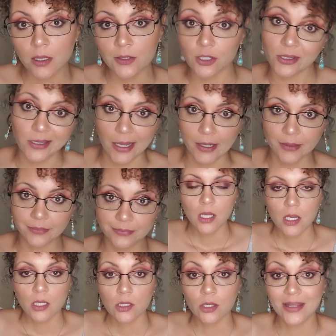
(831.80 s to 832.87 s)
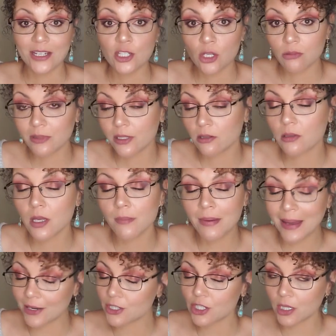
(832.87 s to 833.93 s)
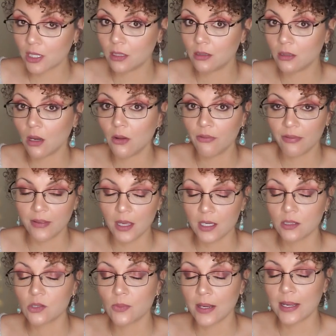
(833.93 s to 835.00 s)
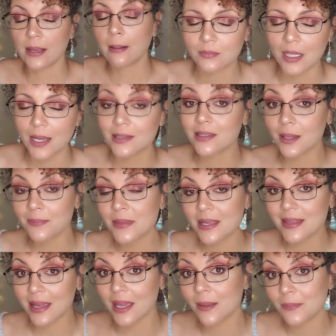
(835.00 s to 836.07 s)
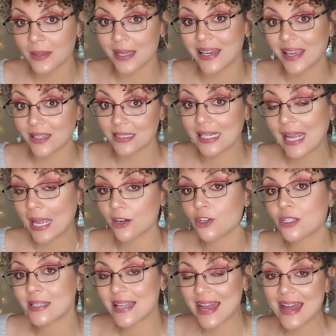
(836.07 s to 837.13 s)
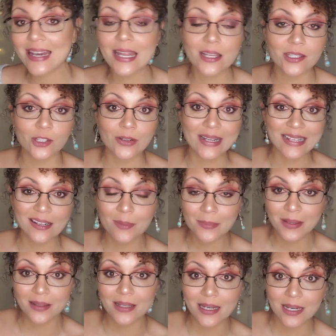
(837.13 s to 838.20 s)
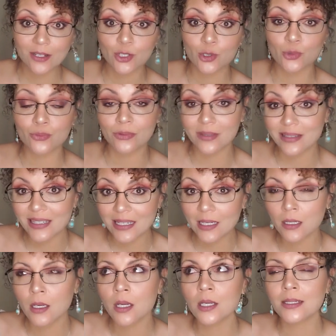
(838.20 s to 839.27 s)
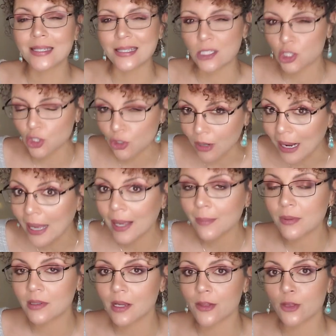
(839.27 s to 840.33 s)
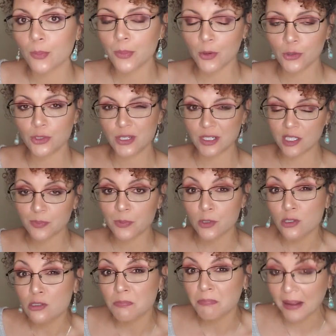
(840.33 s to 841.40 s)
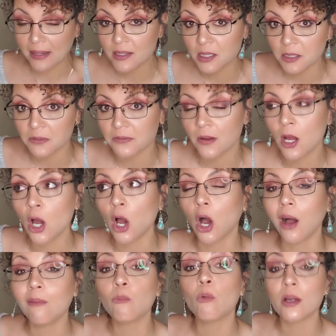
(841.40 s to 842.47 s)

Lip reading: Just saying. So they show little compassion on things, right? And something that can be an indicator to that is their inability to really describe another person's perspective on